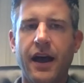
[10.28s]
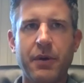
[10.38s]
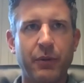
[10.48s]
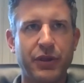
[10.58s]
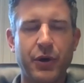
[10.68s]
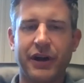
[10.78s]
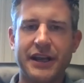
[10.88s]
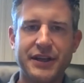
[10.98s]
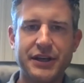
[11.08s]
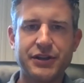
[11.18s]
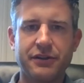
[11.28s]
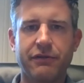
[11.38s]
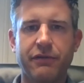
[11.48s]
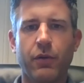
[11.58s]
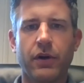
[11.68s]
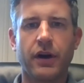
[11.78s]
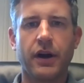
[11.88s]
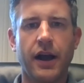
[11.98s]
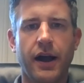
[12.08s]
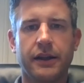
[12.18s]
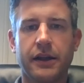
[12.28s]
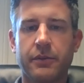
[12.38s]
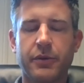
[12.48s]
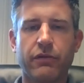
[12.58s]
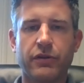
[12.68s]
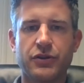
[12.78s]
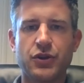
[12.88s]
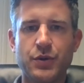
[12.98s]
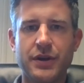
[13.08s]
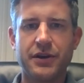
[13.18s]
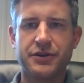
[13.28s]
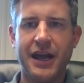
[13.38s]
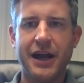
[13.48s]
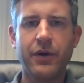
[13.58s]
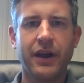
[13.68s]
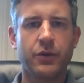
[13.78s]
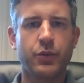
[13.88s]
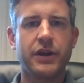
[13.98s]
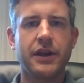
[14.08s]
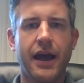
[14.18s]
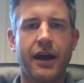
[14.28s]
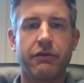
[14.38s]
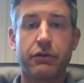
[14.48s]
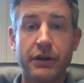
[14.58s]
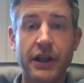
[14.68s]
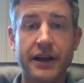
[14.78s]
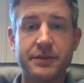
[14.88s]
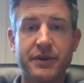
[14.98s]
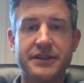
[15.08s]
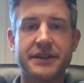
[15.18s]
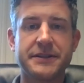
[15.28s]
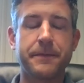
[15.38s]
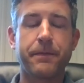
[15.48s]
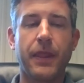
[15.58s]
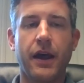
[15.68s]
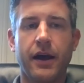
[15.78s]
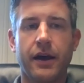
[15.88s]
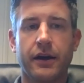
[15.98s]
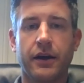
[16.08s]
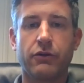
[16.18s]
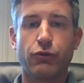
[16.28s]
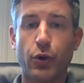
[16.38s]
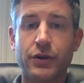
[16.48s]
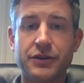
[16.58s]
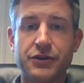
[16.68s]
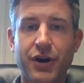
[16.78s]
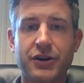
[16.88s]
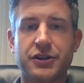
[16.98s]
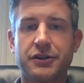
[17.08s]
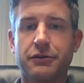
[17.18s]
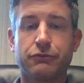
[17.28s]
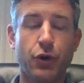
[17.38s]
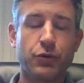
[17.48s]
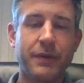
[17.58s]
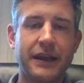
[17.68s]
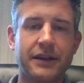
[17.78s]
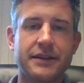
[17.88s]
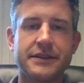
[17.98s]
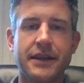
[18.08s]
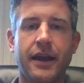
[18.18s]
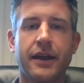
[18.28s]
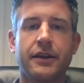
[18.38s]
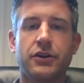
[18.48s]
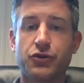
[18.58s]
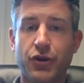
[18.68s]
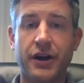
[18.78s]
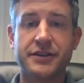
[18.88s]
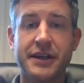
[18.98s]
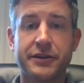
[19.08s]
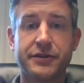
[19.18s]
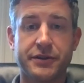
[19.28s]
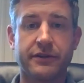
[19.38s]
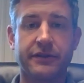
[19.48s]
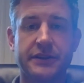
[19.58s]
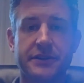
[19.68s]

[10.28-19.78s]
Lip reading: been with the organization for a little bit over 2 years now, and we have 3 lines of business: road construction, road maintenance, and truck sales and service.